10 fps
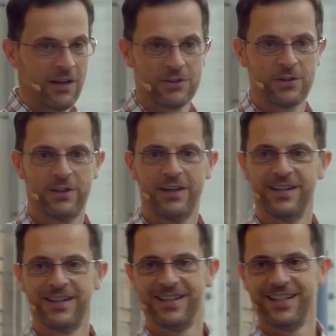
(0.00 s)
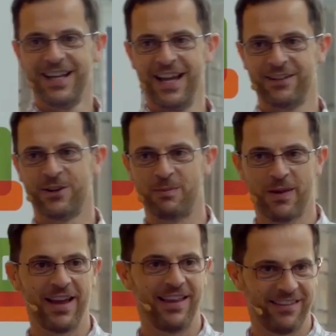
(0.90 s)
culture and
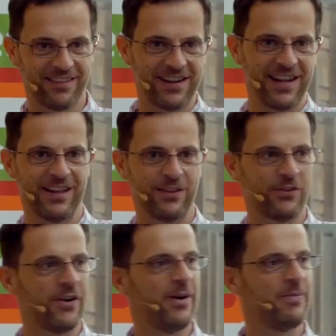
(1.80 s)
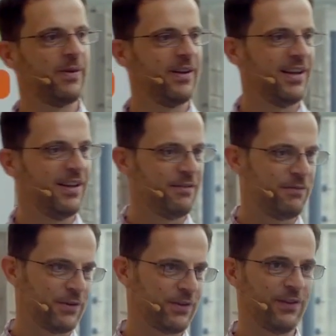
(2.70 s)
compliance really at the top
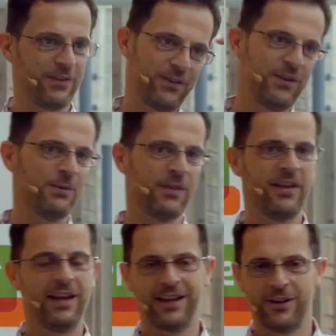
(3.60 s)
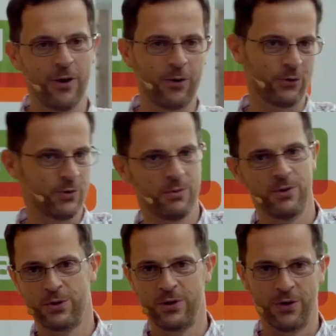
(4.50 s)
versus you would think,
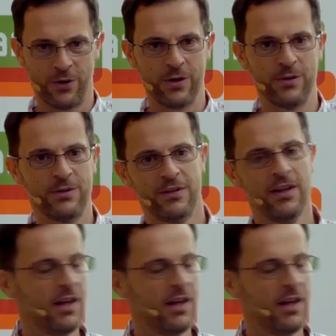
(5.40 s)
contribution or use.